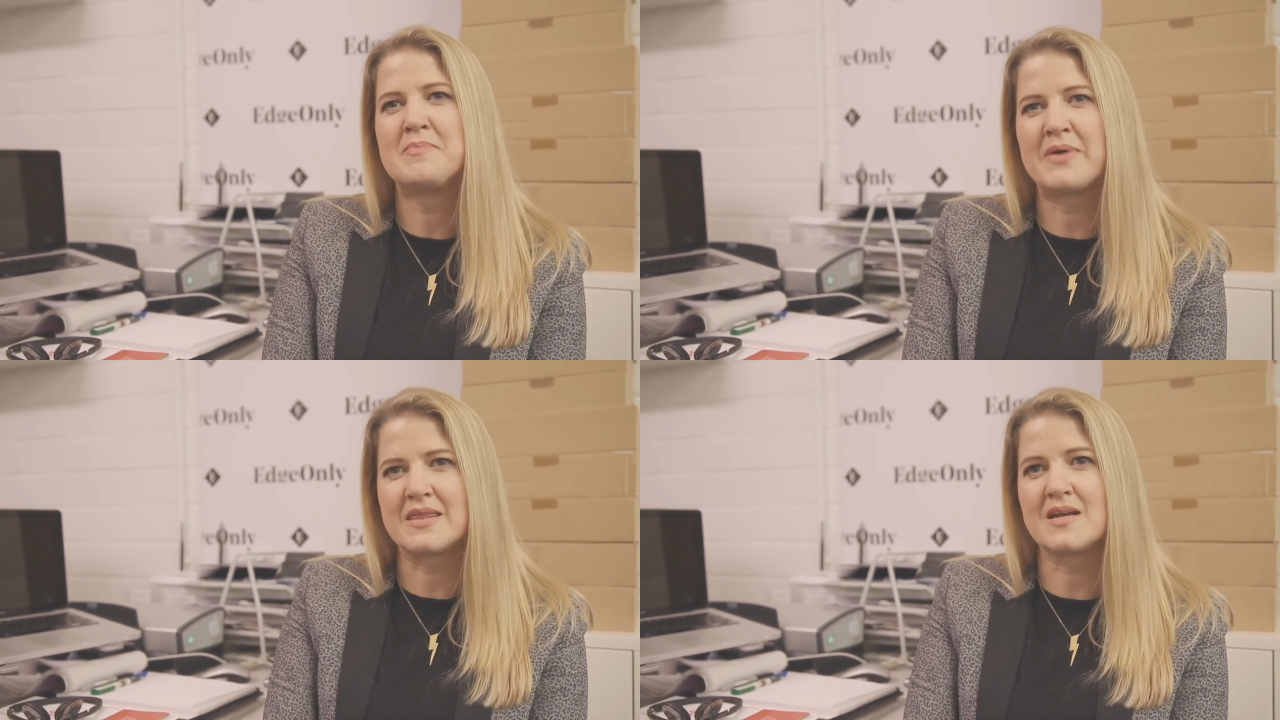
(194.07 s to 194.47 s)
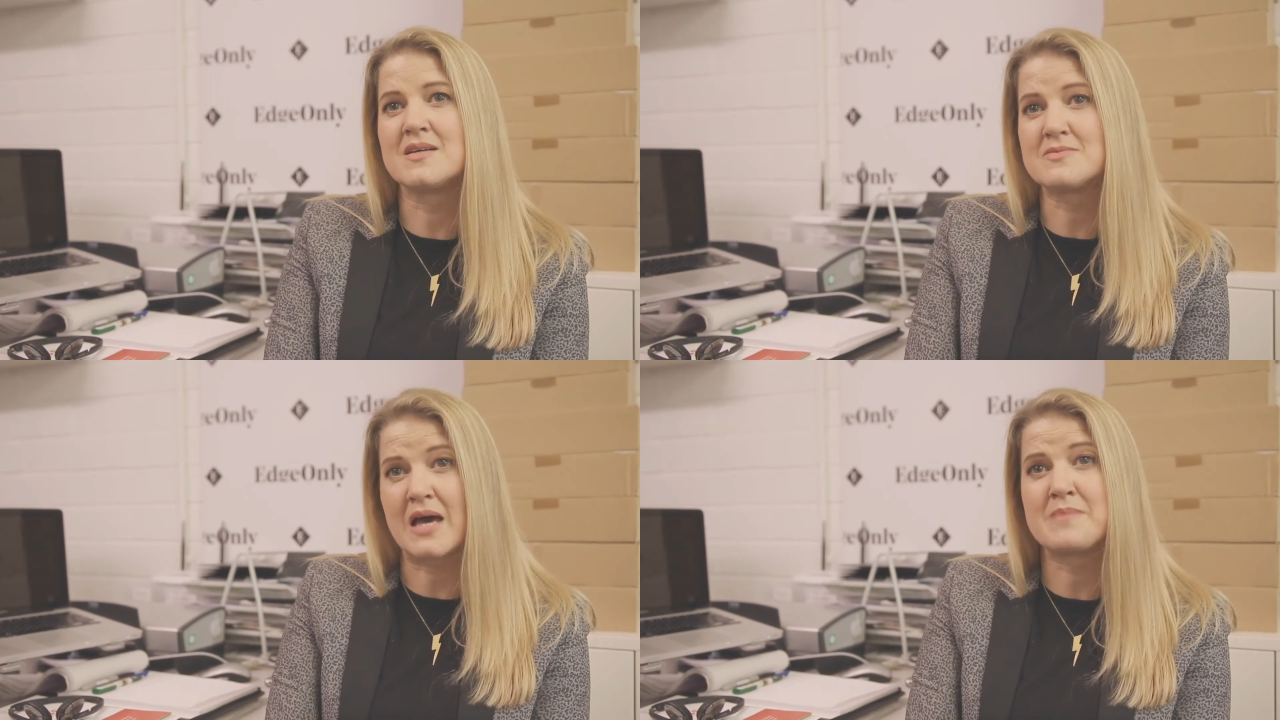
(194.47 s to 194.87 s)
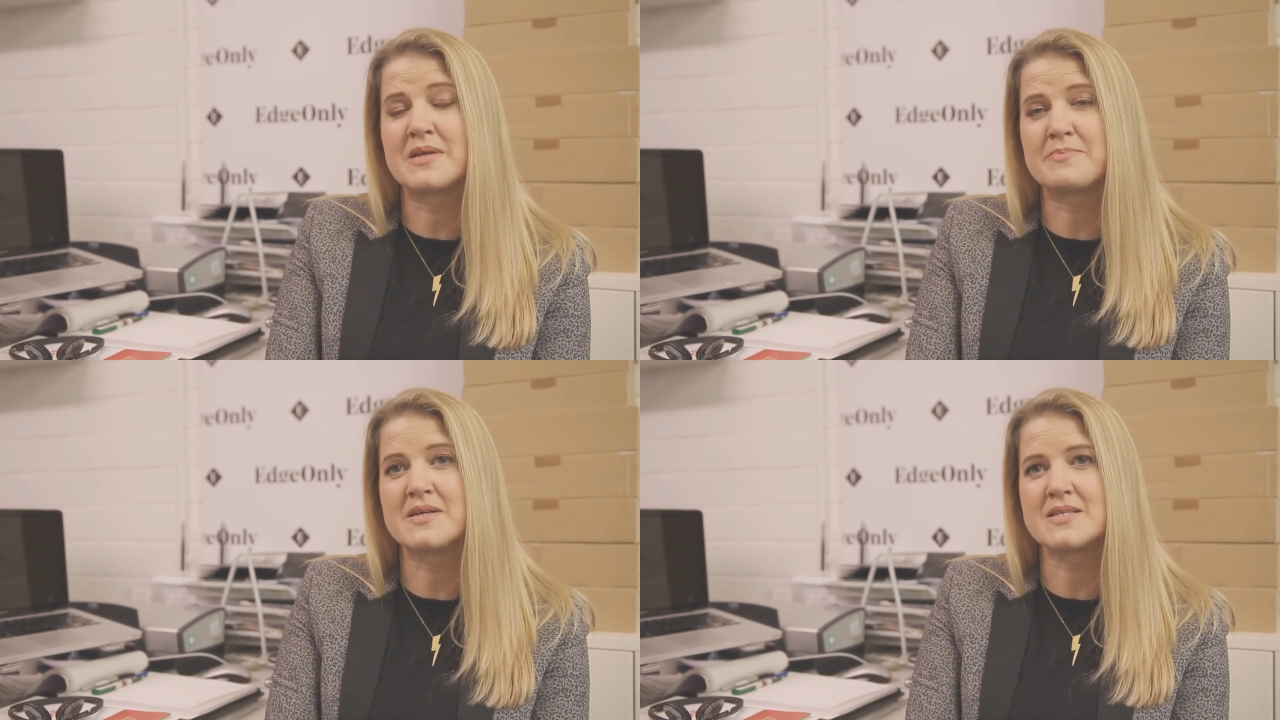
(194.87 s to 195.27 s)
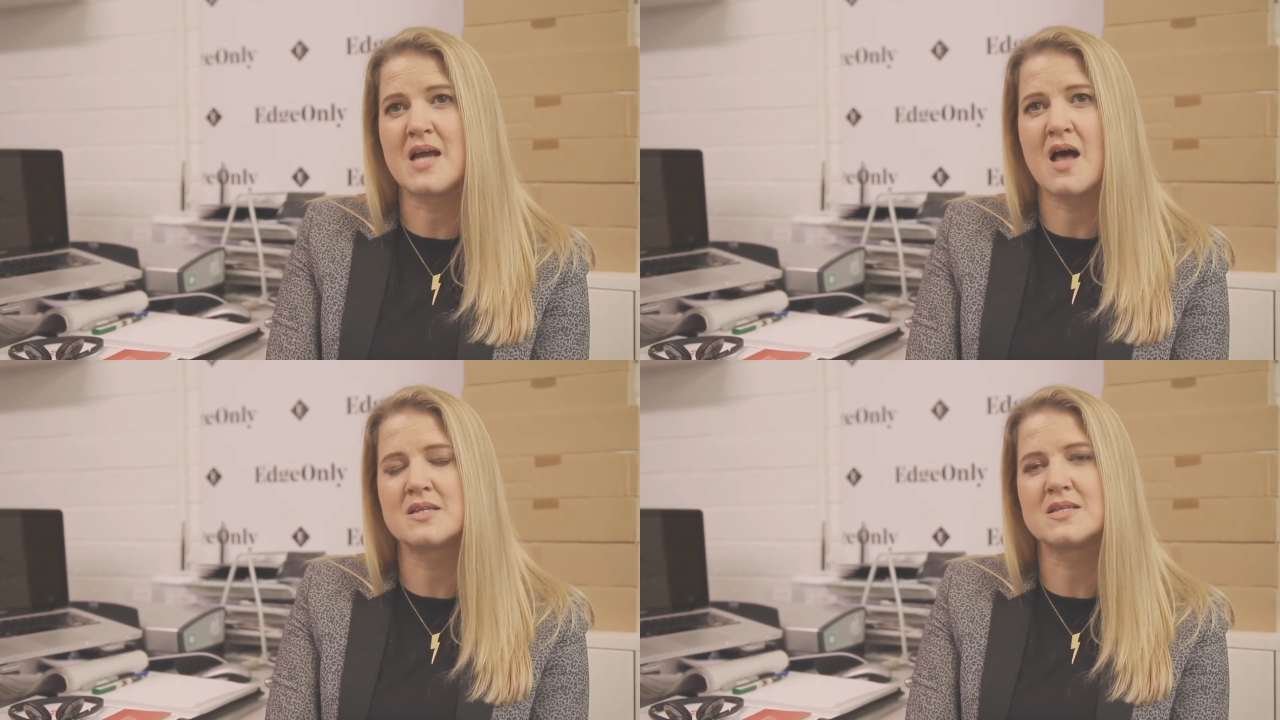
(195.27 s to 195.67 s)
but that also had a bit of
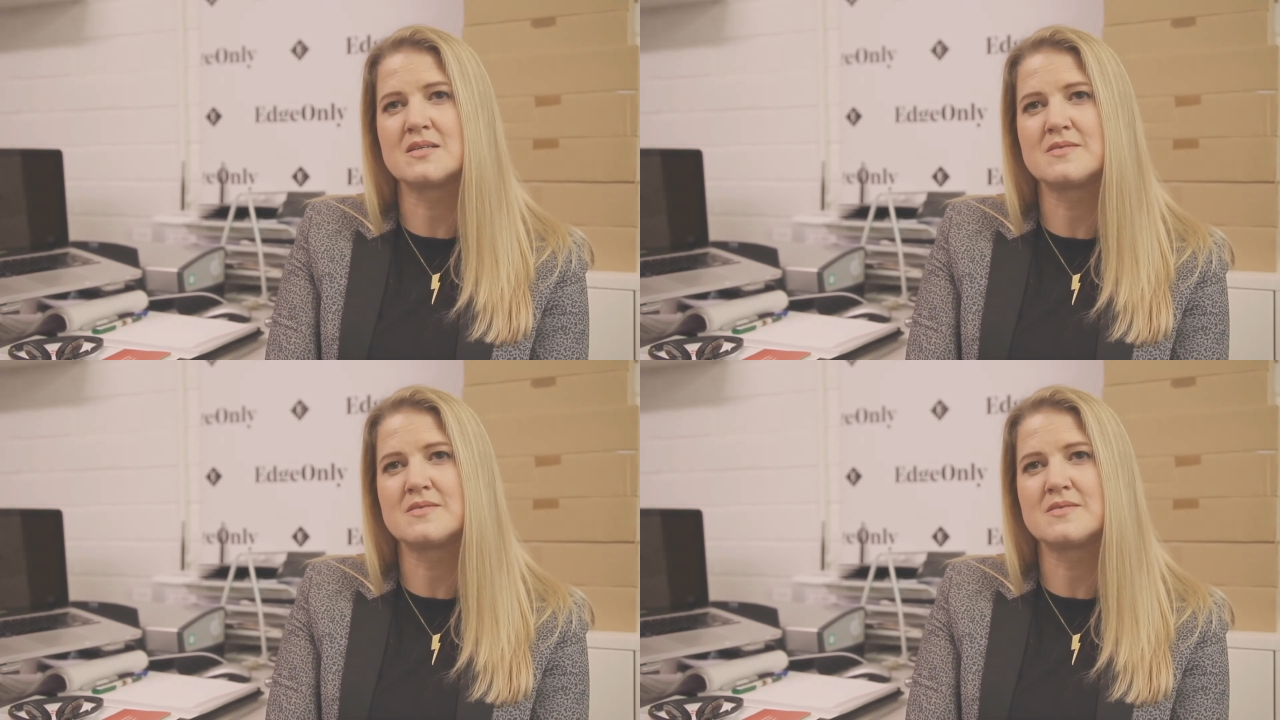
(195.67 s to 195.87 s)
personality.